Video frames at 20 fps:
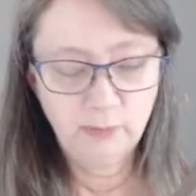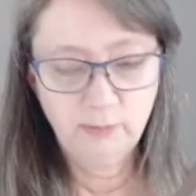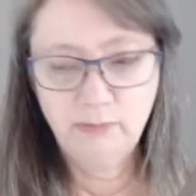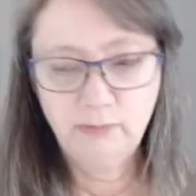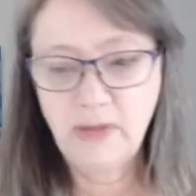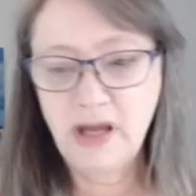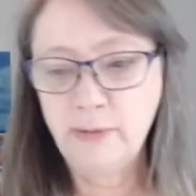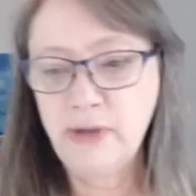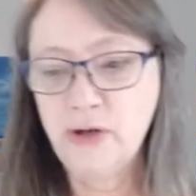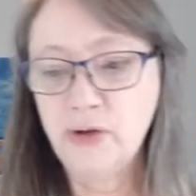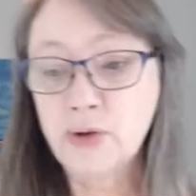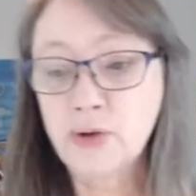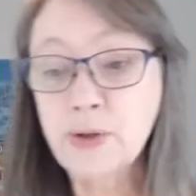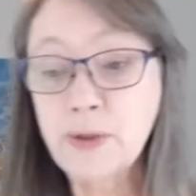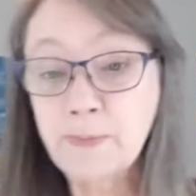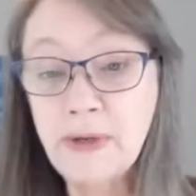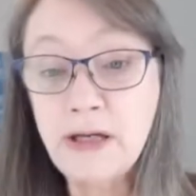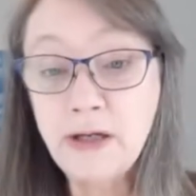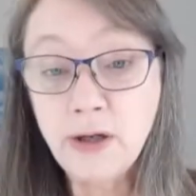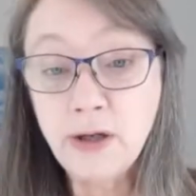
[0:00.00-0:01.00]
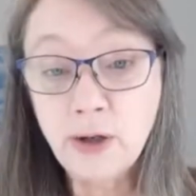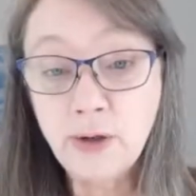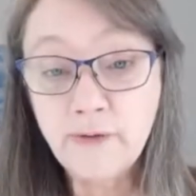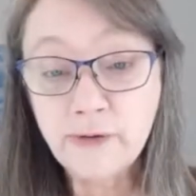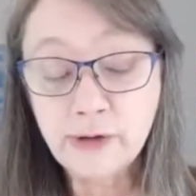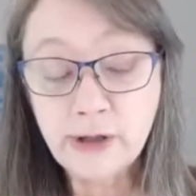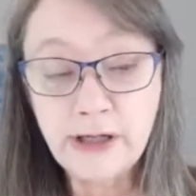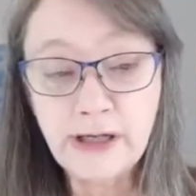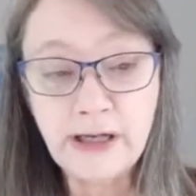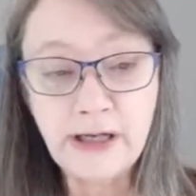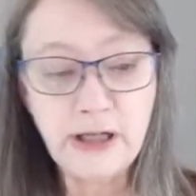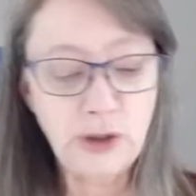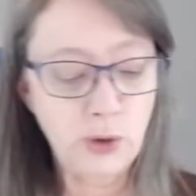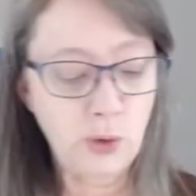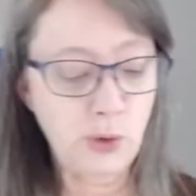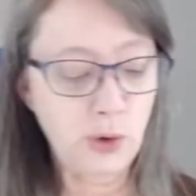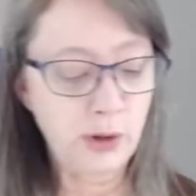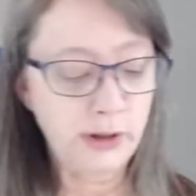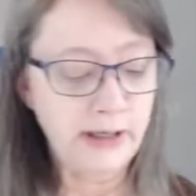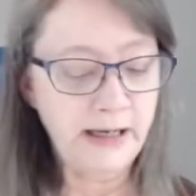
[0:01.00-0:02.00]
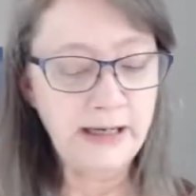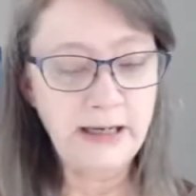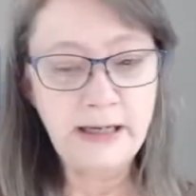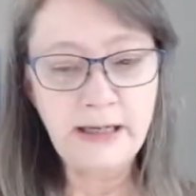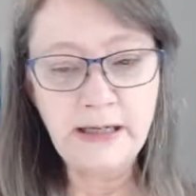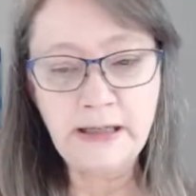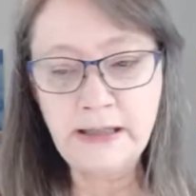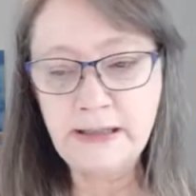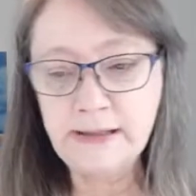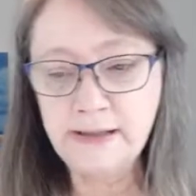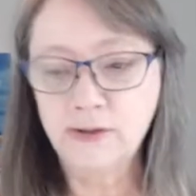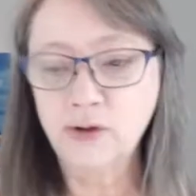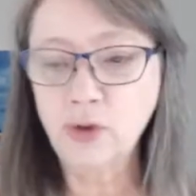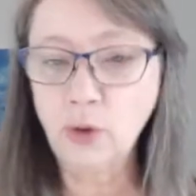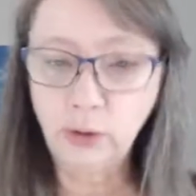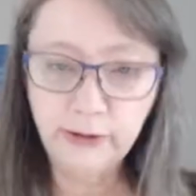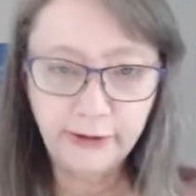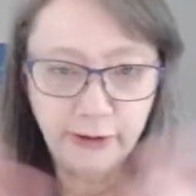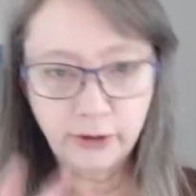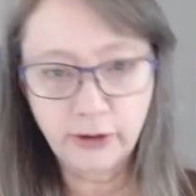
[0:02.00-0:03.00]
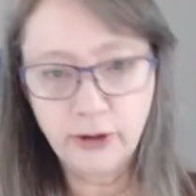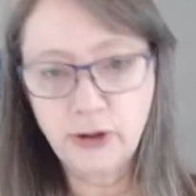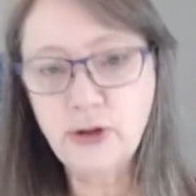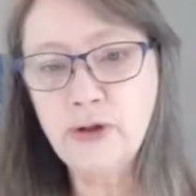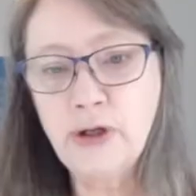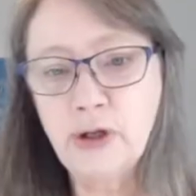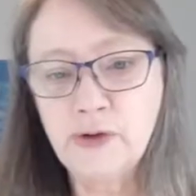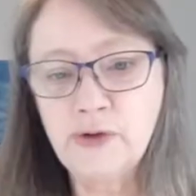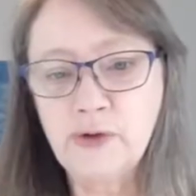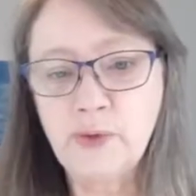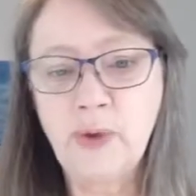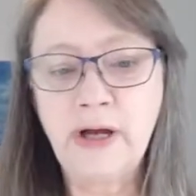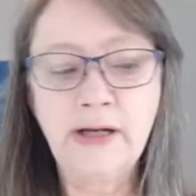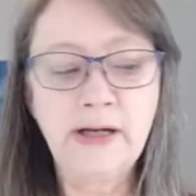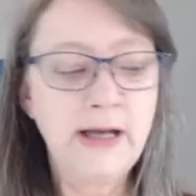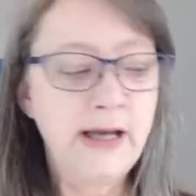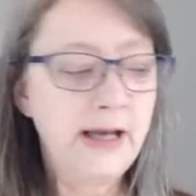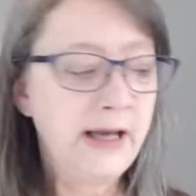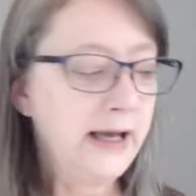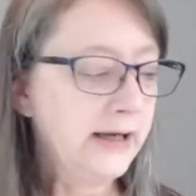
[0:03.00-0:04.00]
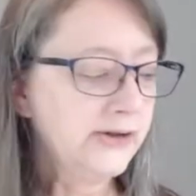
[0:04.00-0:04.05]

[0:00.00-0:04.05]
maybe tripping over it or getting it stolen or who knows what.